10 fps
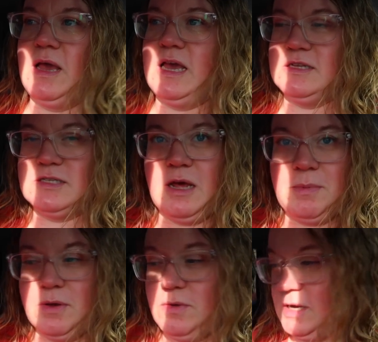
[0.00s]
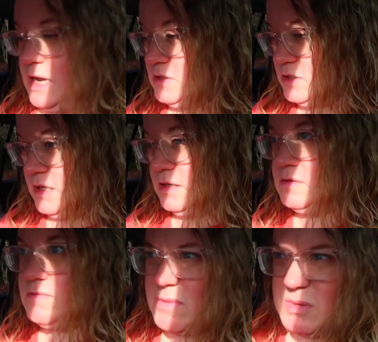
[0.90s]
I had to stop and go get Ashley
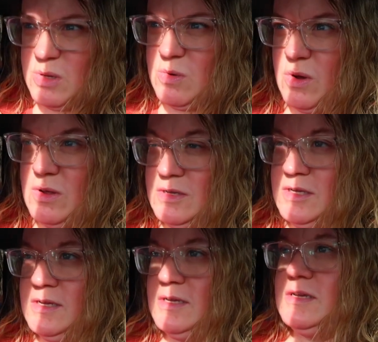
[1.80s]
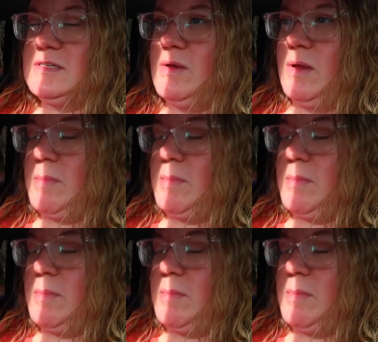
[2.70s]
from school. So I